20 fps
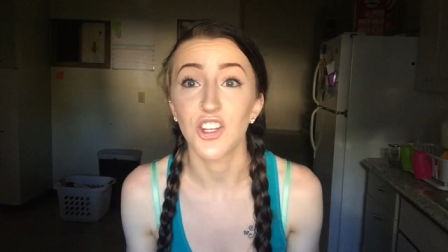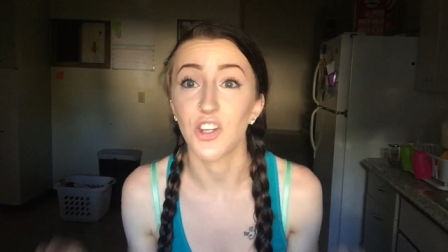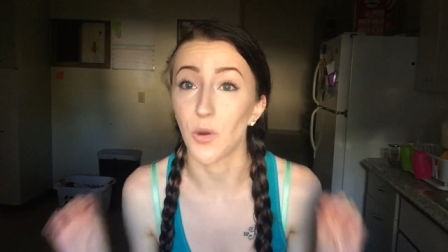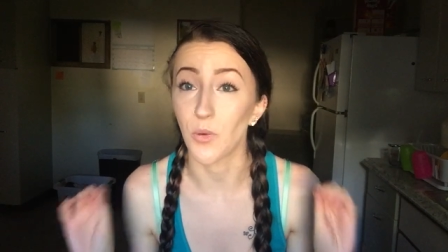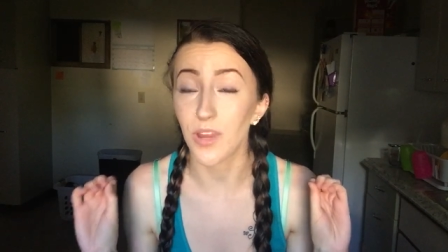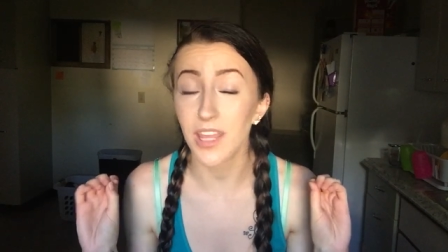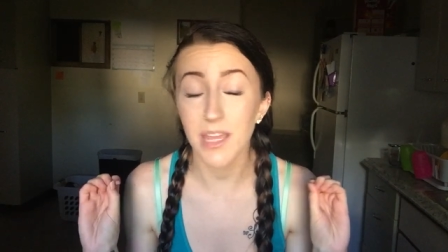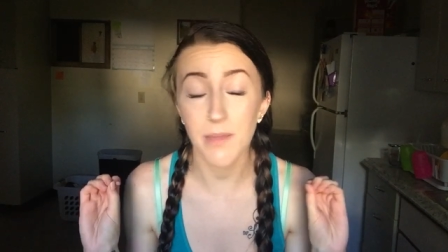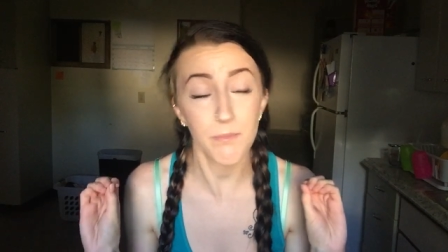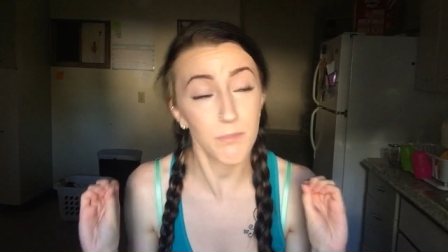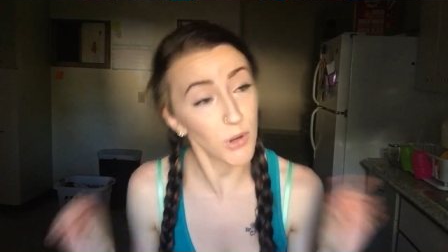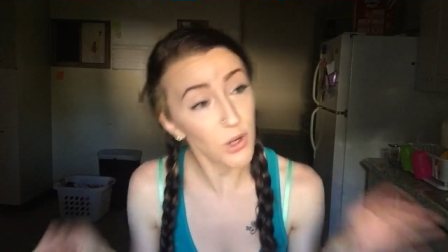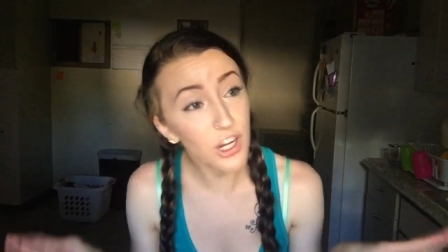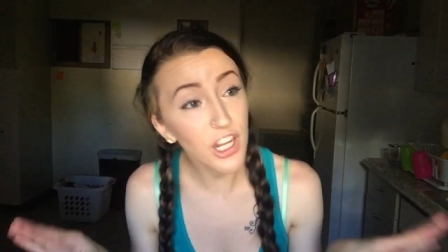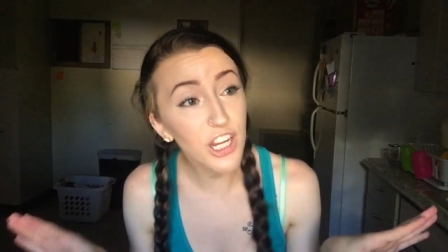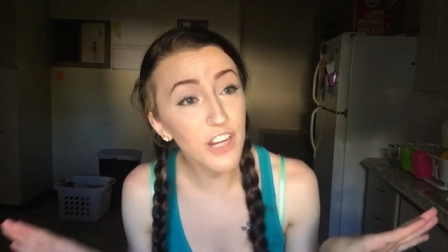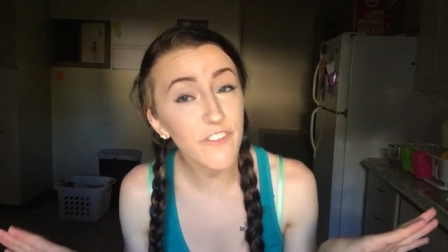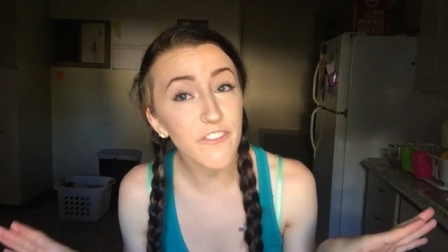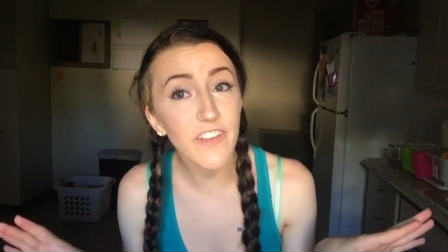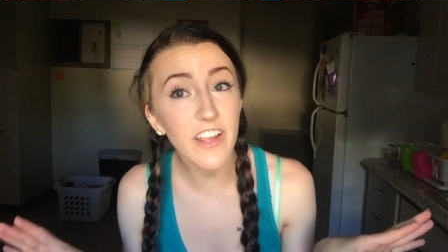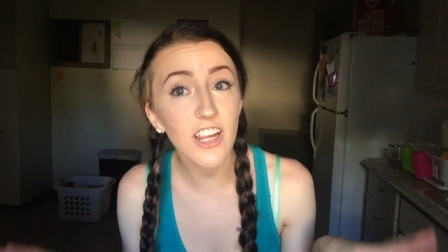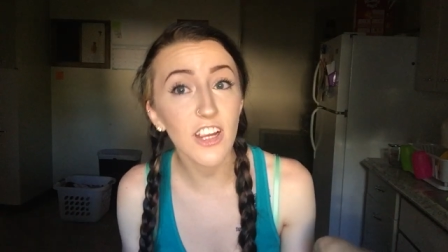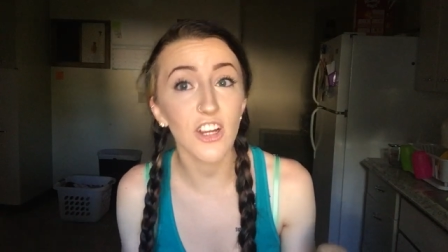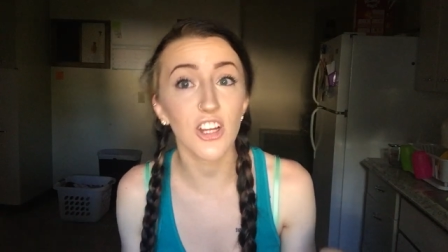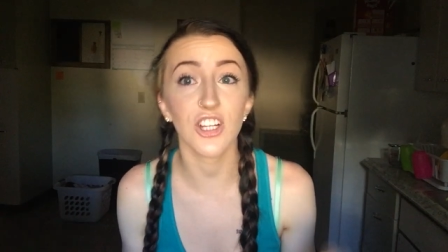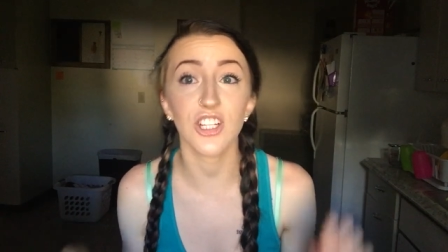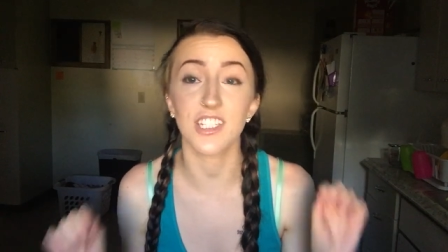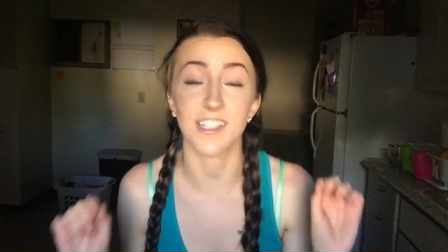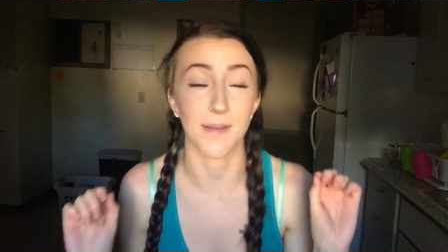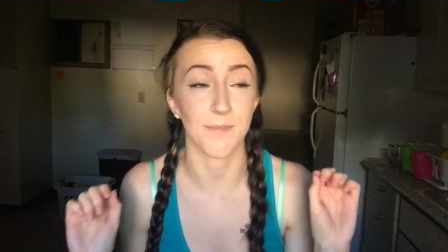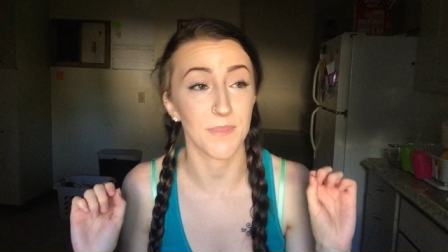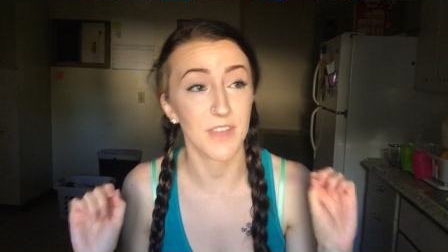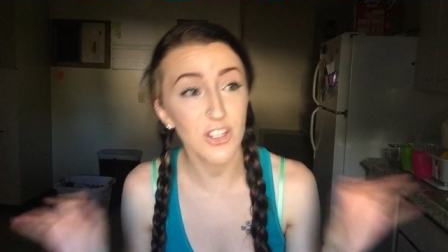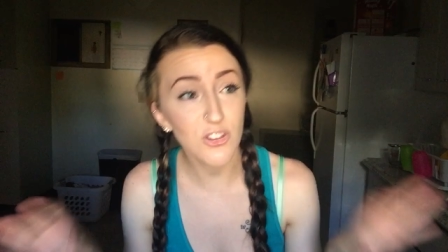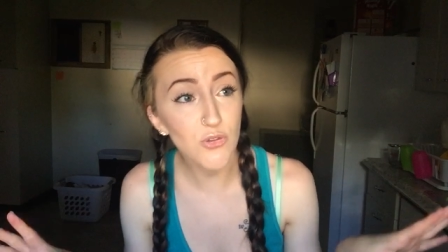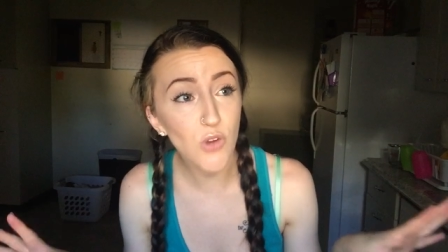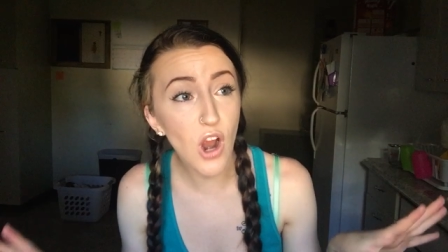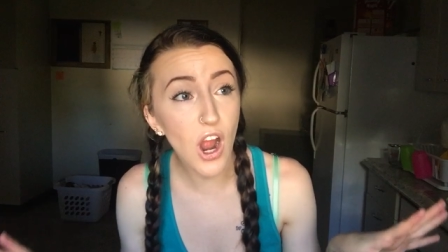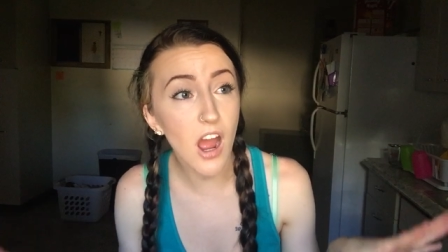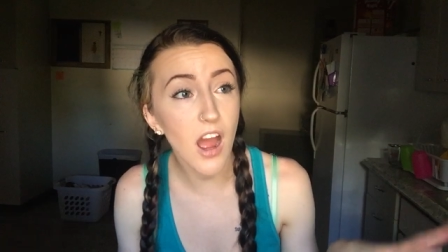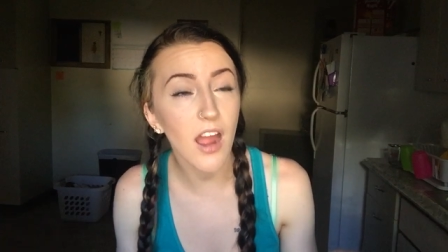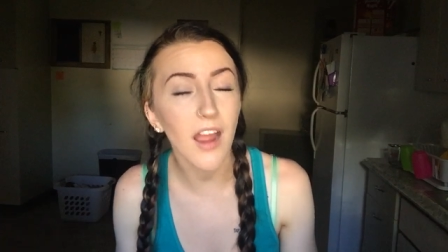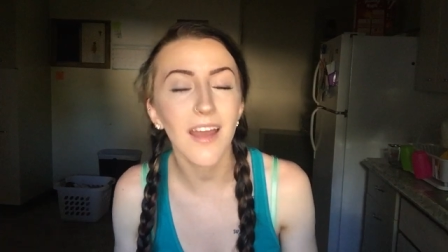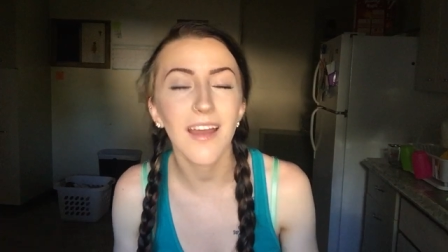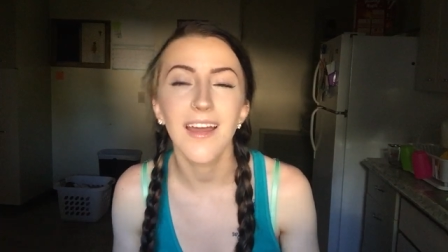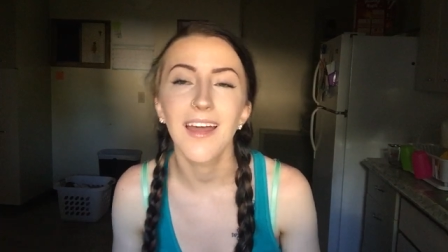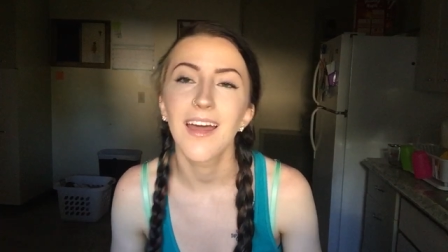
Don't keep burning your fingers. Something's wrong.